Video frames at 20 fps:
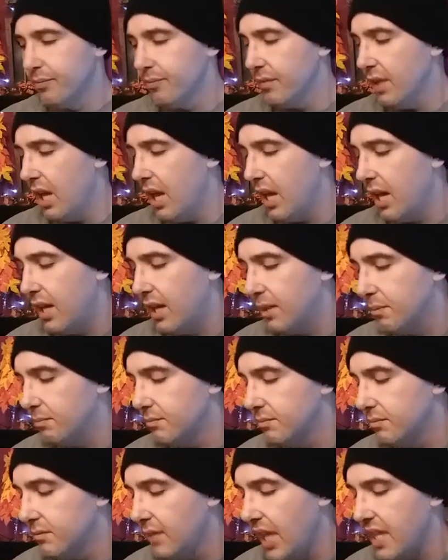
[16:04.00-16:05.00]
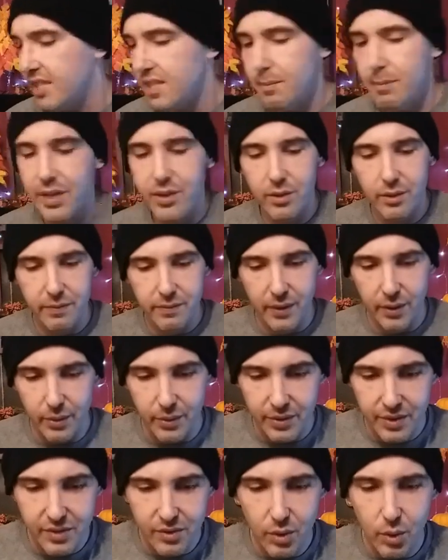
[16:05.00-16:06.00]
um, and some other
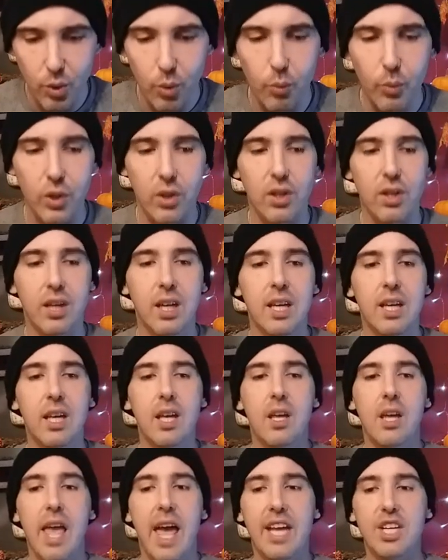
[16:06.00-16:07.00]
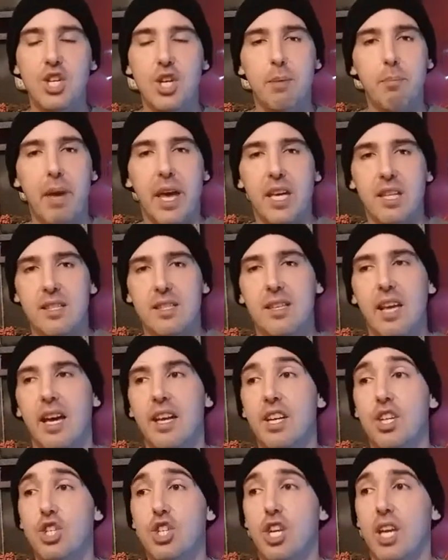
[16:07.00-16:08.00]
folks who were hedging bets on,
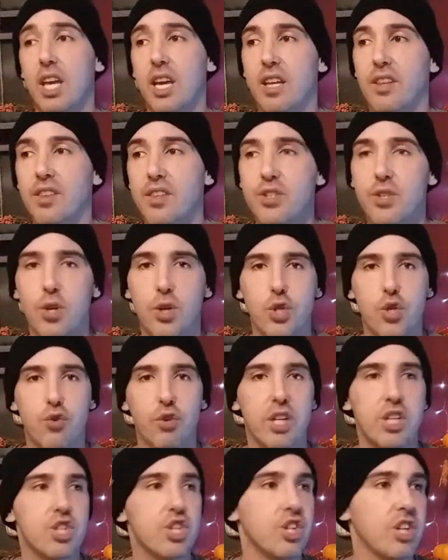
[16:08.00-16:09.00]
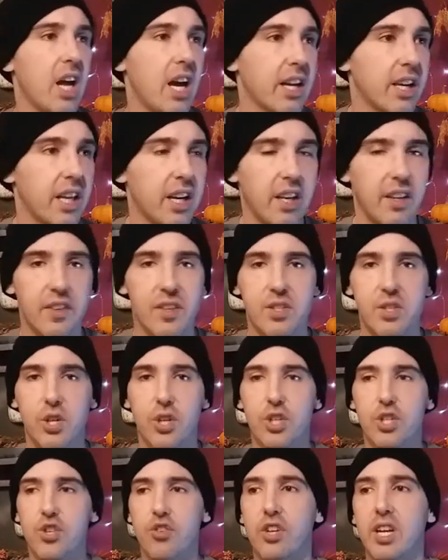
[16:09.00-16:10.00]
is she getting the surgery, is she not getting the
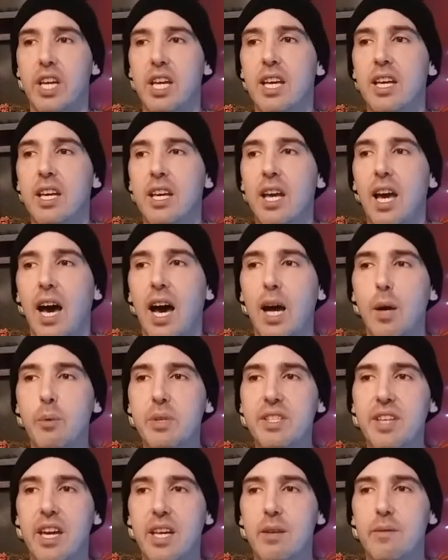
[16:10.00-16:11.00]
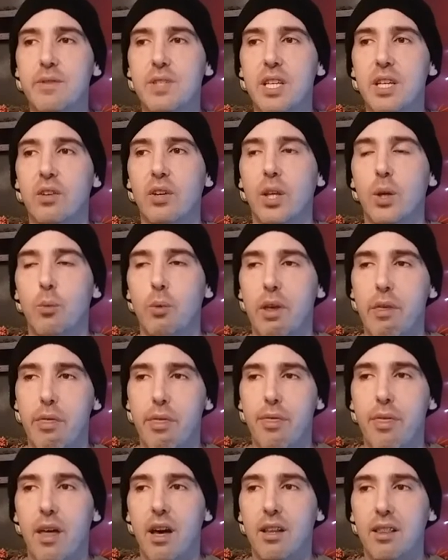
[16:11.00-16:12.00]
surgery? I was kind of dealing with
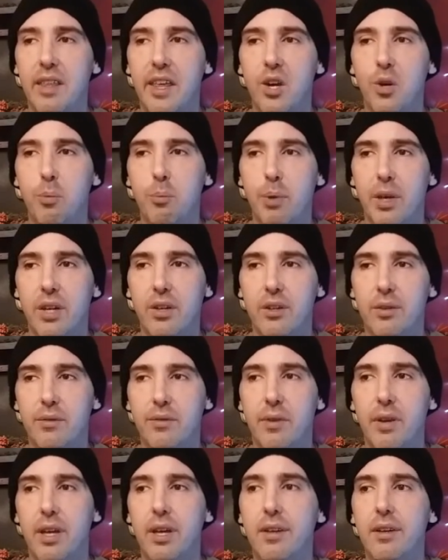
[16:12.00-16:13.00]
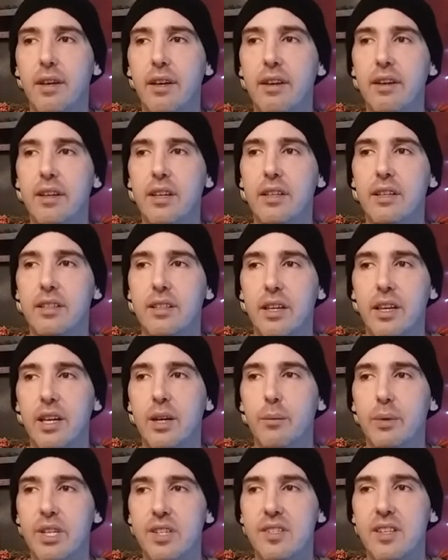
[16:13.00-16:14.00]
a little bit of, uh, I don't
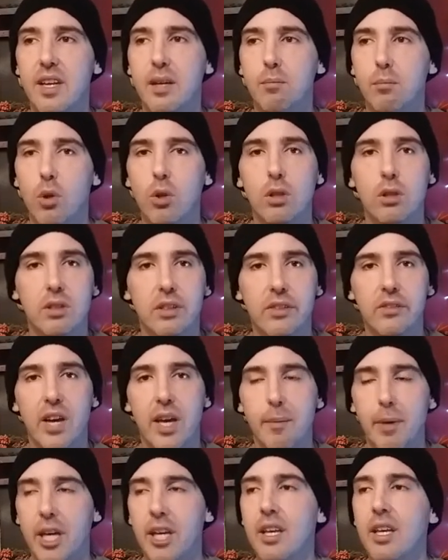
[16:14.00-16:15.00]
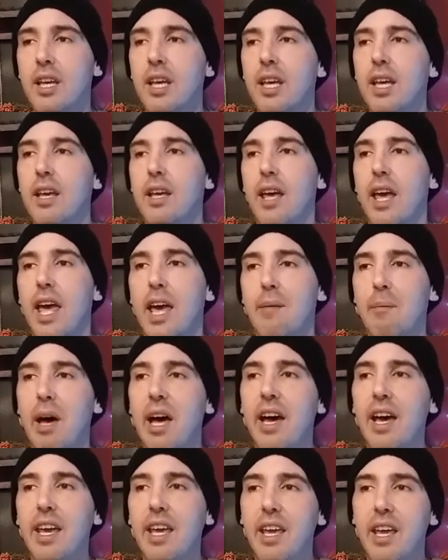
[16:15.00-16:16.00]
want to say a moral dilemma. Am
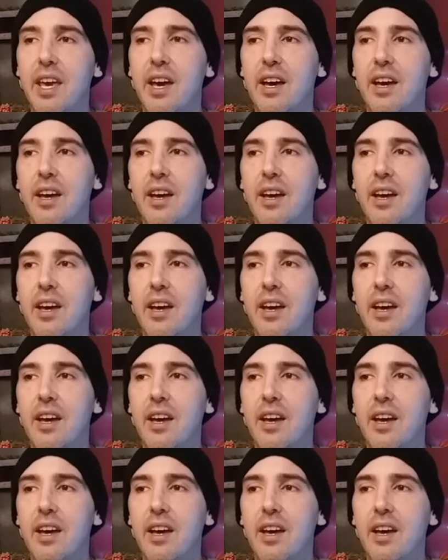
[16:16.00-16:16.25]
I